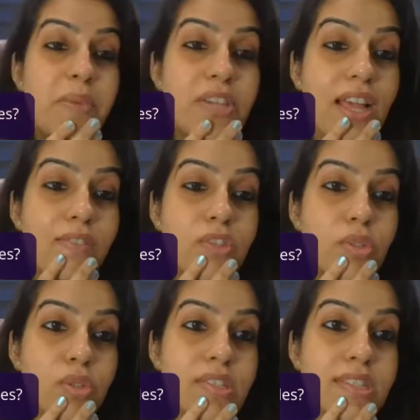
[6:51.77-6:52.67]
Because I
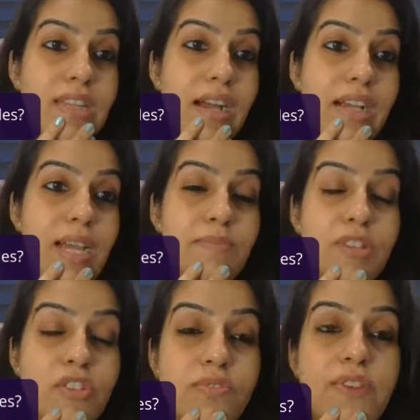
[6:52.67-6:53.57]
was so stuck. I'm
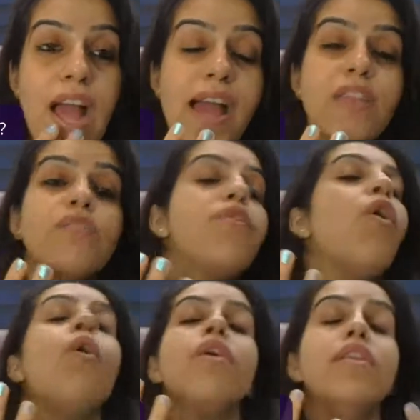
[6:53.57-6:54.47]
such a fan of
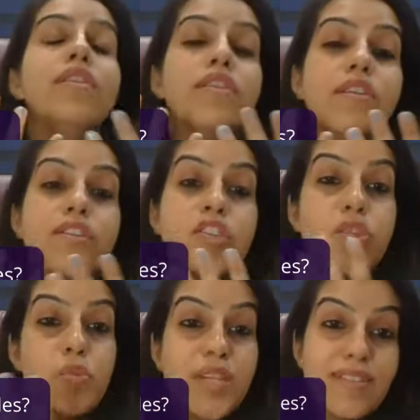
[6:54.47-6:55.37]
all the
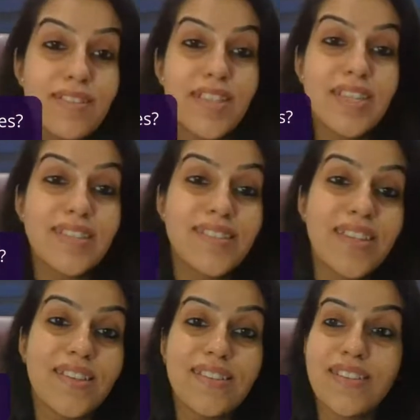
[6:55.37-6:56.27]
sweet things
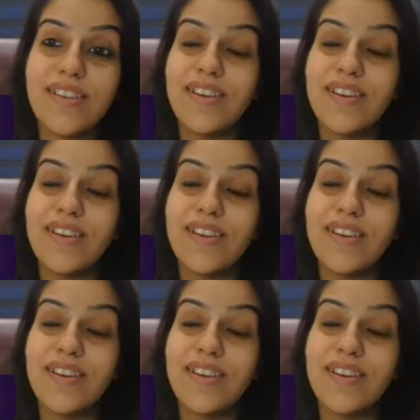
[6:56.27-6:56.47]
that,